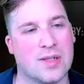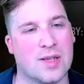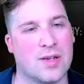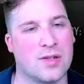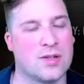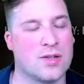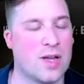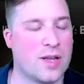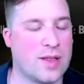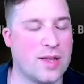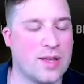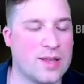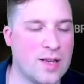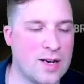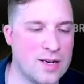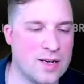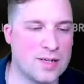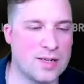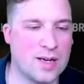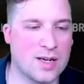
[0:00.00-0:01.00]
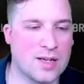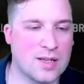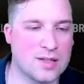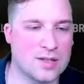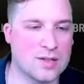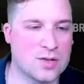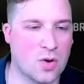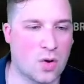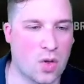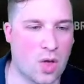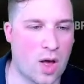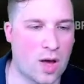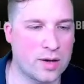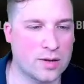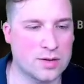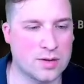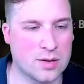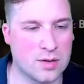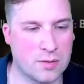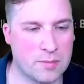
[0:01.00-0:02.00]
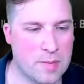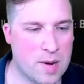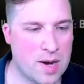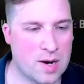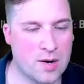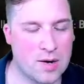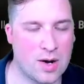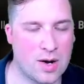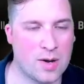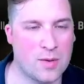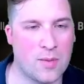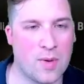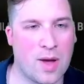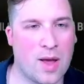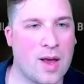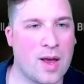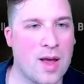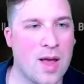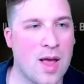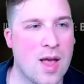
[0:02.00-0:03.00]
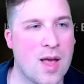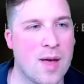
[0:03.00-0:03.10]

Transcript: There's nothing that he does, so locks don't matter anyway.